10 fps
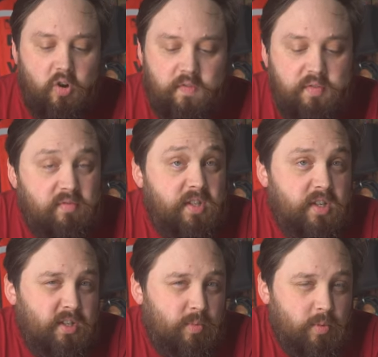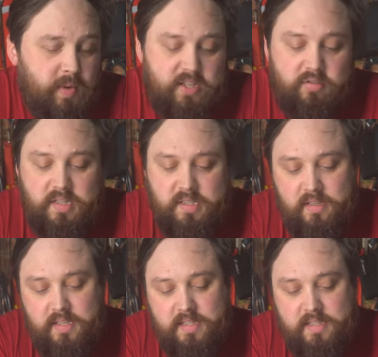of the rechargeable batteries.
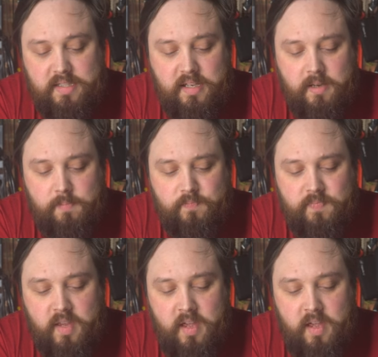It's um,